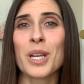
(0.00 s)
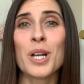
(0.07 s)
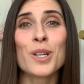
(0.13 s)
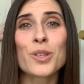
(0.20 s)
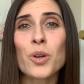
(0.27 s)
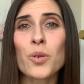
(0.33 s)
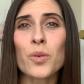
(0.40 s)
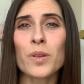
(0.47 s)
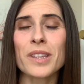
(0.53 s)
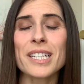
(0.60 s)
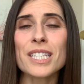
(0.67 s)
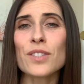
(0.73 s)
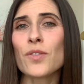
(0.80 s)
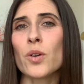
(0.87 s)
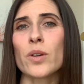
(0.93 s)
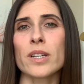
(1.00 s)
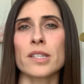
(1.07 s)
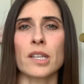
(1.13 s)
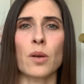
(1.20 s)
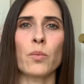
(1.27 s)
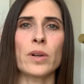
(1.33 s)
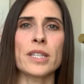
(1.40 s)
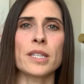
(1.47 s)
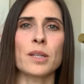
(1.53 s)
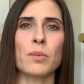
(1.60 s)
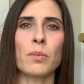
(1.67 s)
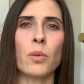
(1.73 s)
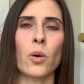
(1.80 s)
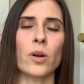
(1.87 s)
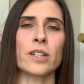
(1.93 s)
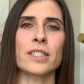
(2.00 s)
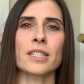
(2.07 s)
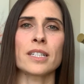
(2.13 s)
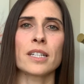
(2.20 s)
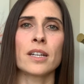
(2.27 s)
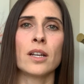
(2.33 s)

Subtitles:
So let's focus on what's important.